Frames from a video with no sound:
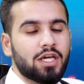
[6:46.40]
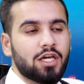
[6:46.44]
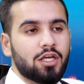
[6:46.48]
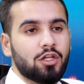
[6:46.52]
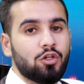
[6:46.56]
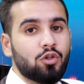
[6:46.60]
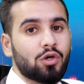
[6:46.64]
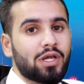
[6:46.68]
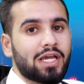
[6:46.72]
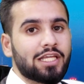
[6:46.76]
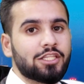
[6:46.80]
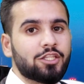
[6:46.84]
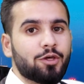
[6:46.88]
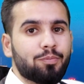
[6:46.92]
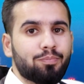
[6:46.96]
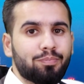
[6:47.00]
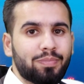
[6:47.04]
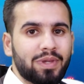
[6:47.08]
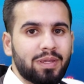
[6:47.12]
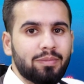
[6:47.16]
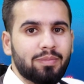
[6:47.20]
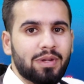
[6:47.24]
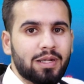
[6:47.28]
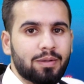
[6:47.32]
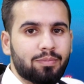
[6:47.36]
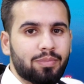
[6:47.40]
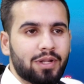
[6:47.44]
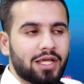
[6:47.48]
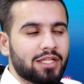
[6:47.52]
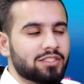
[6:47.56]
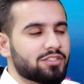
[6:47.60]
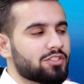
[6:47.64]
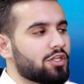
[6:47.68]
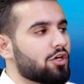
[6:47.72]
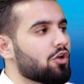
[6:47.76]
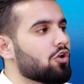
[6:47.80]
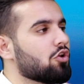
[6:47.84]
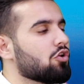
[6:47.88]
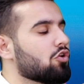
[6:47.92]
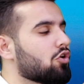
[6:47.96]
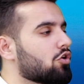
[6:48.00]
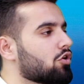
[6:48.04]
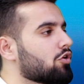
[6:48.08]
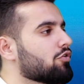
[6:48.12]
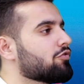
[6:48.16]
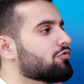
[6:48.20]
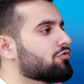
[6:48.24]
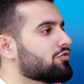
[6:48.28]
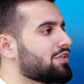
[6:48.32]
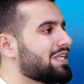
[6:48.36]
look at the payment plans. There are a lot
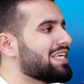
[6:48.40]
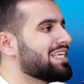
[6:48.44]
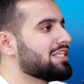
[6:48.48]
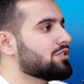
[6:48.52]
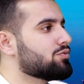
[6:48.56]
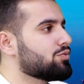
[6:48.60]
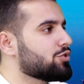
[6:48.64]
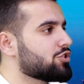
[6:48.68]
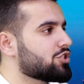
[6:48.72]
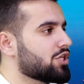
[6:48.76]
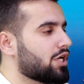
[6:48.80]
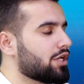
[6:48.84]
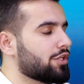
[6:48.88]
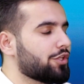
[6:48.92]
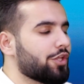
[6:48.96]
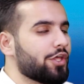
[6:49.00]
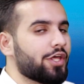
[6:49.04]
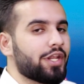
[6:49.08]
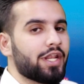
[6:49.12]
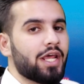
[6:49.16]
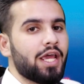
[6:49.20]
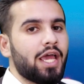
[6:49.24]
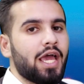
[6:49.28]
of things which are there.